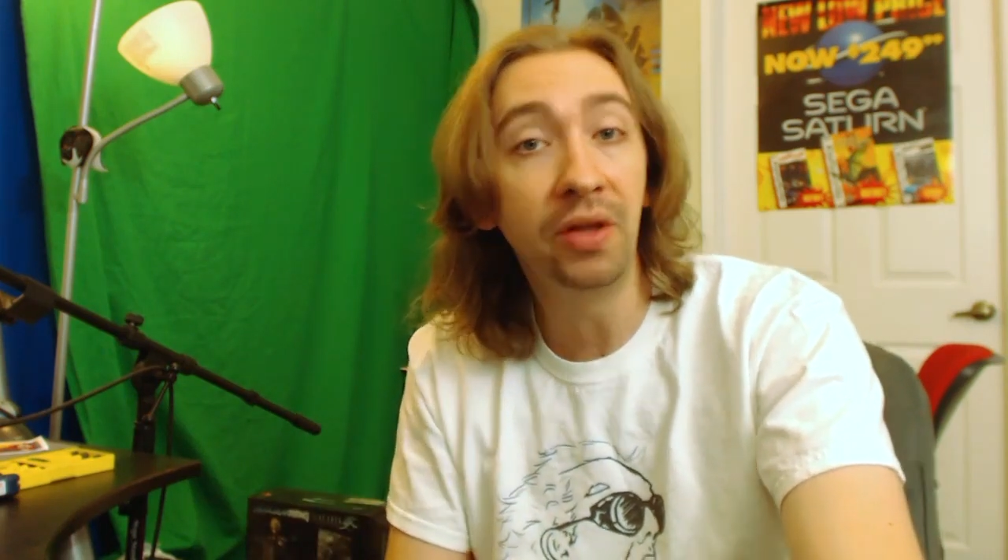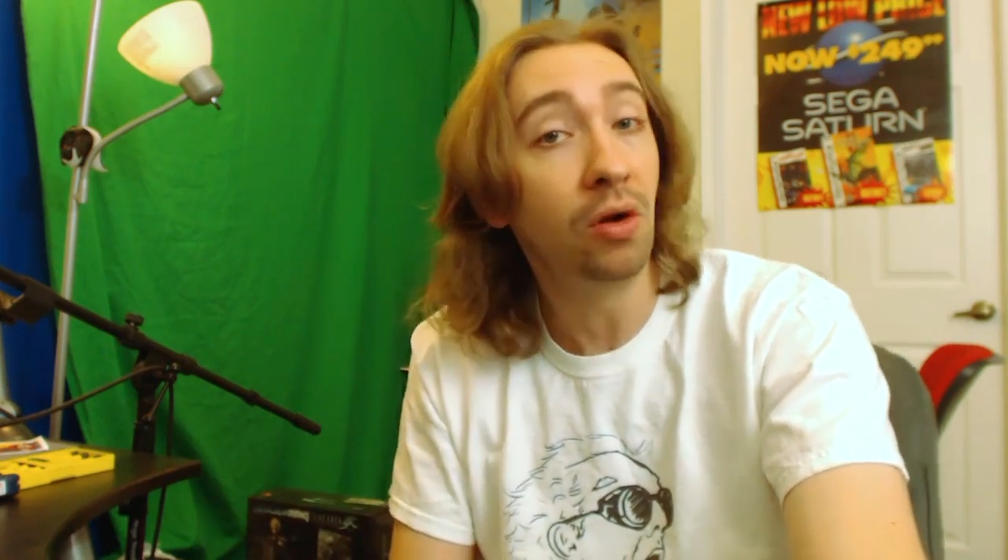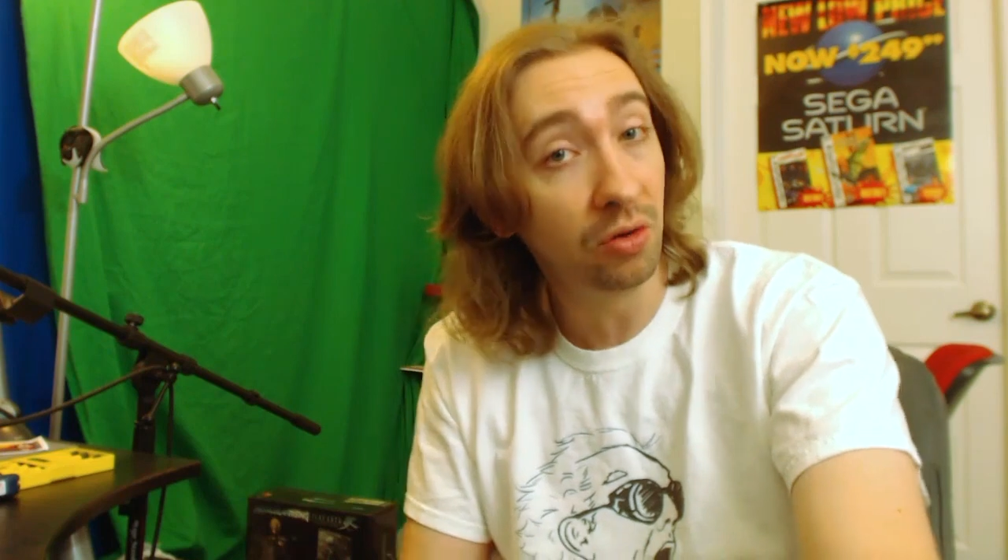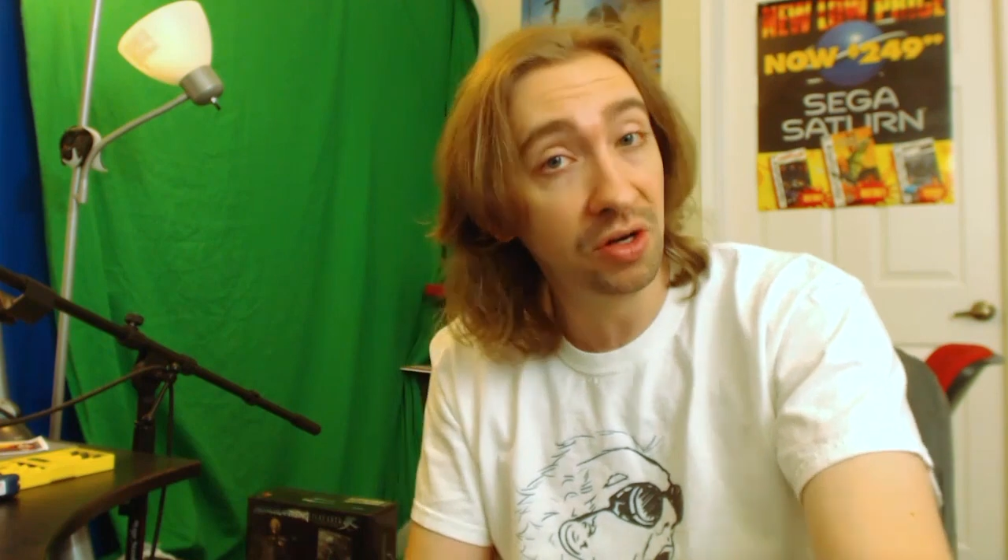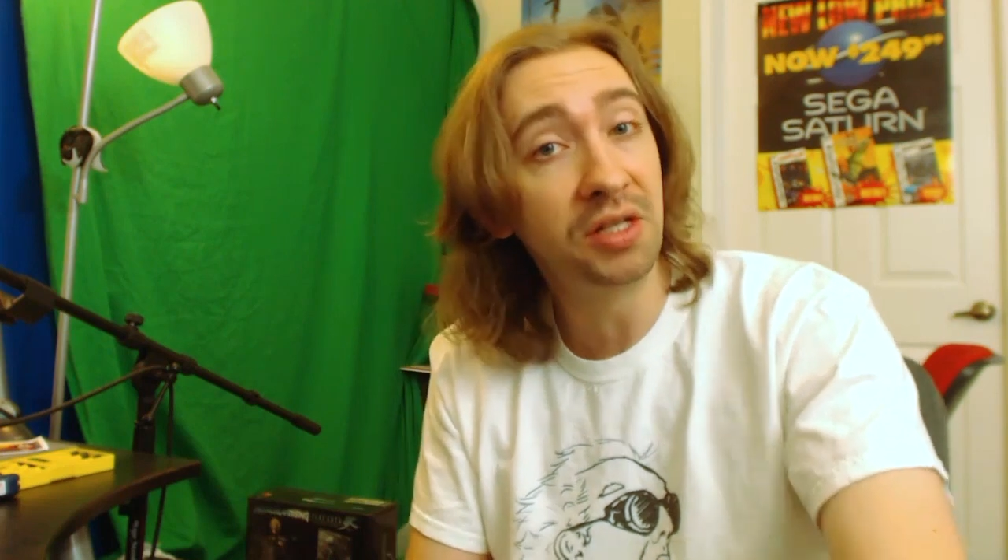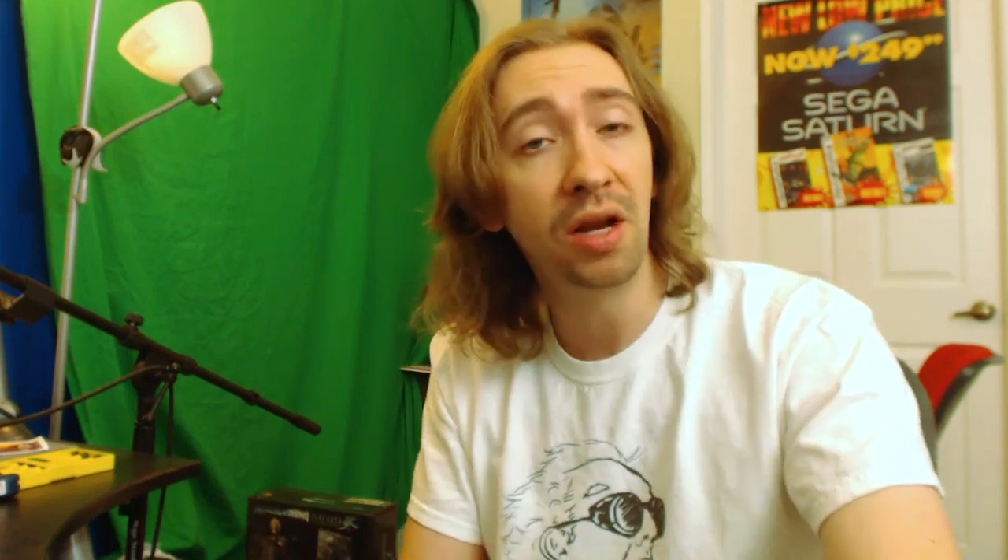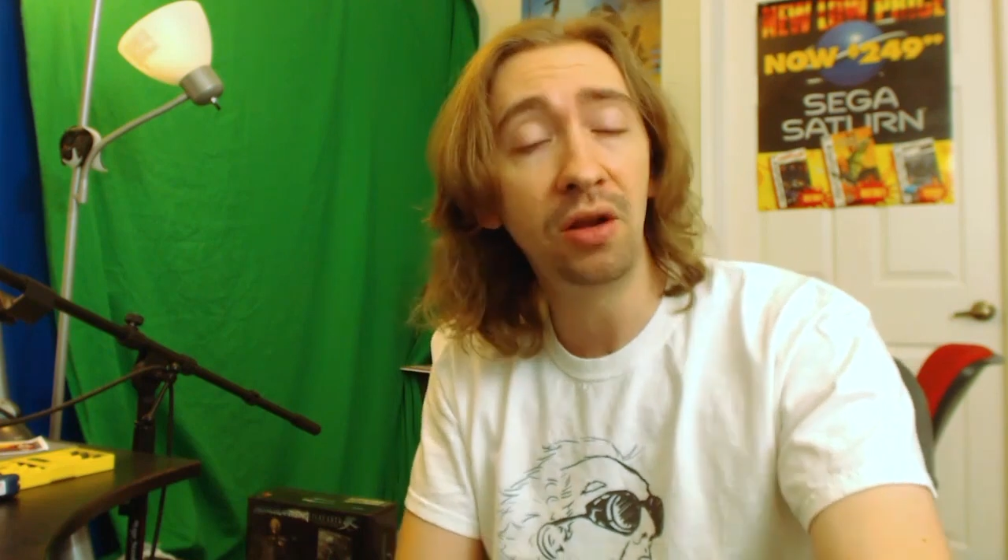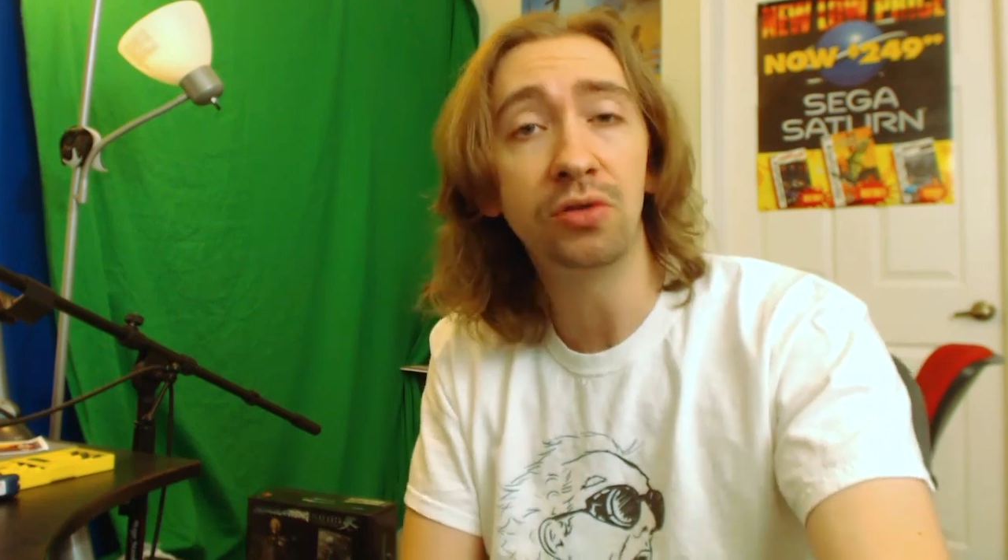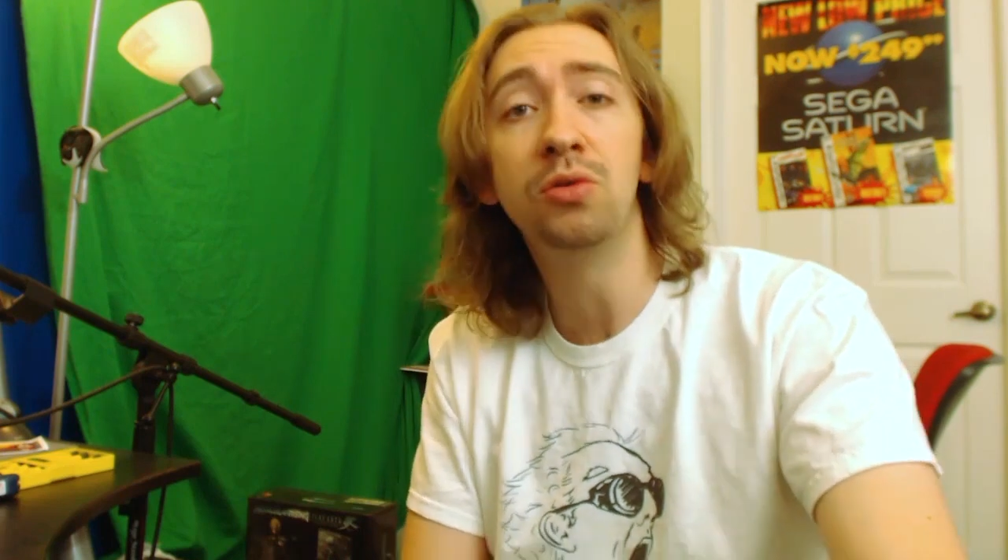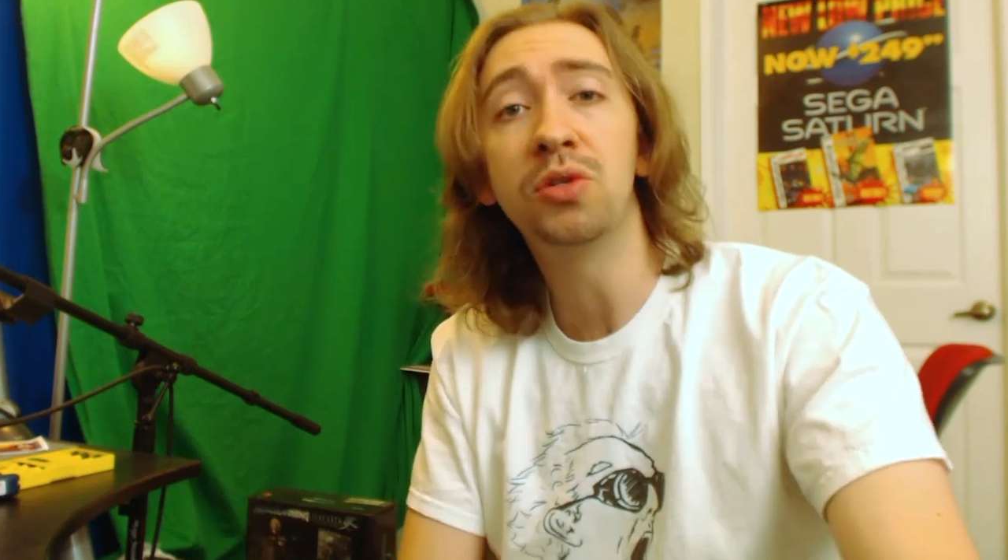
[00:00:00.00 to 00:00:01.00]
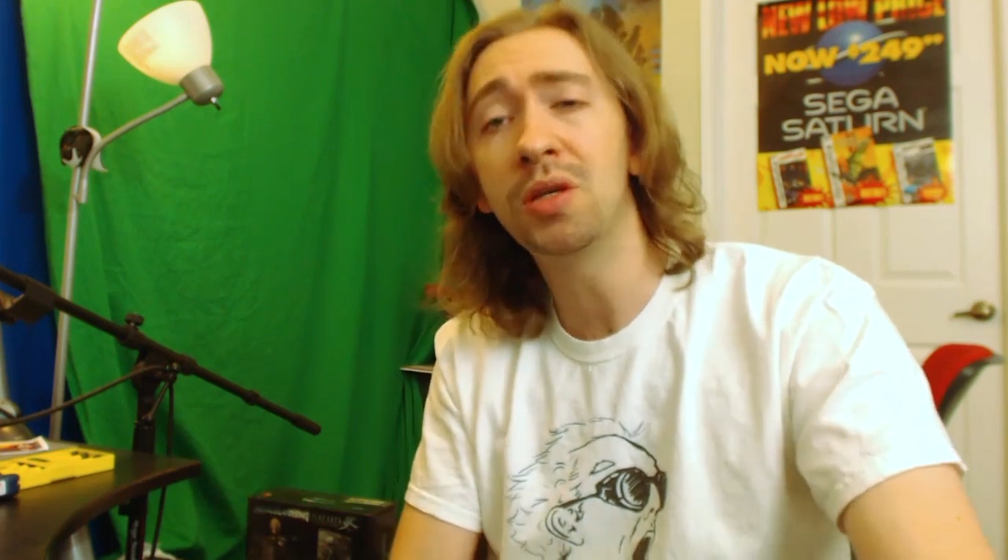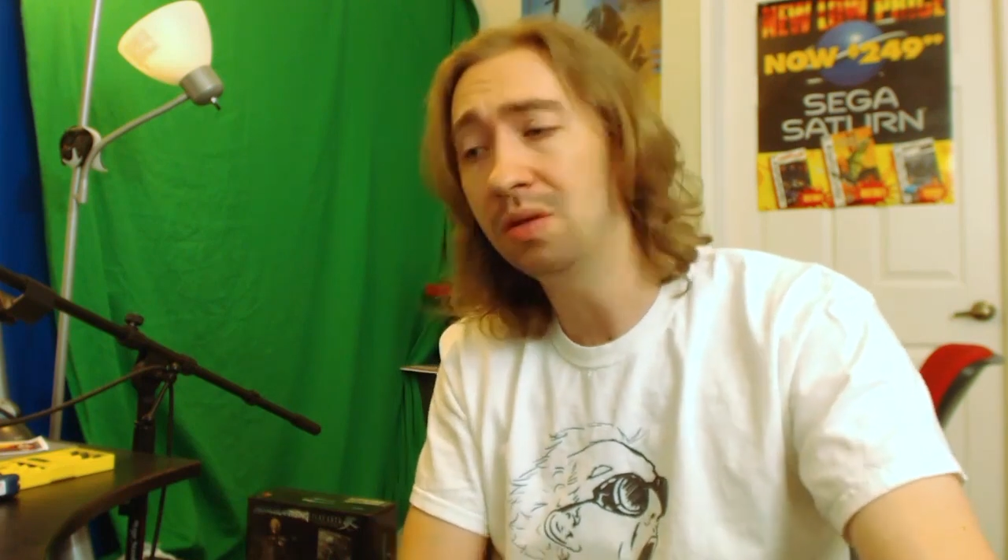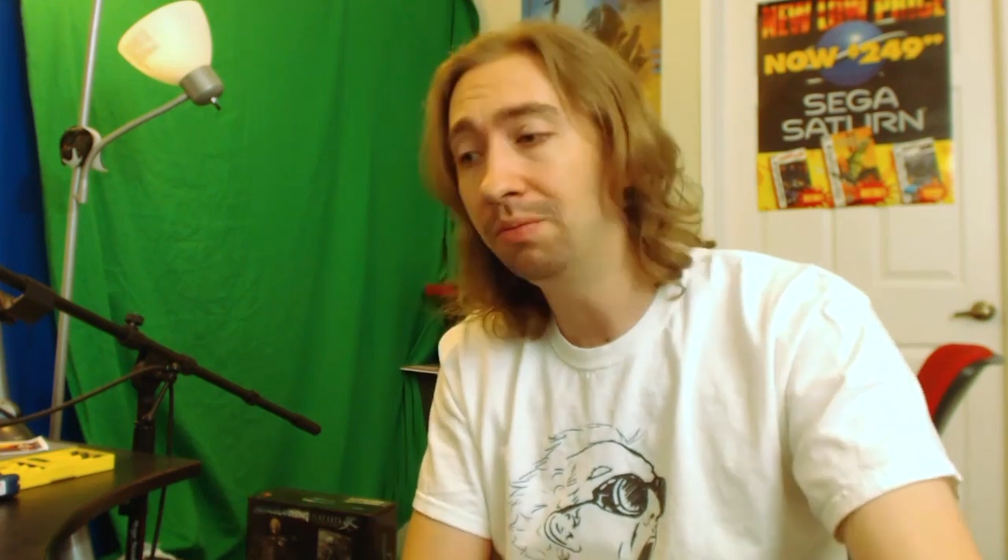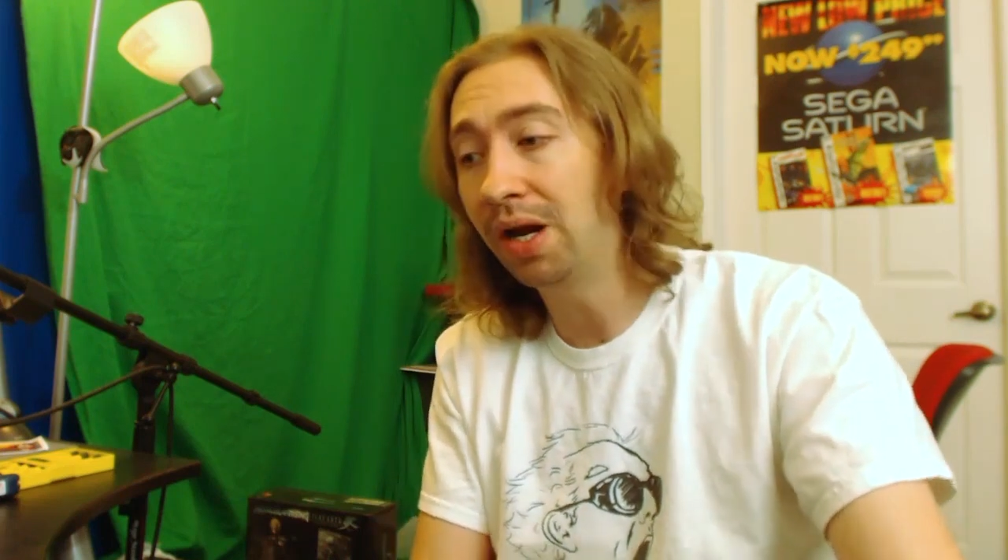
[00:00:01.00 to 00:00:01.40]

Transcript: you know, Nintendo's new system,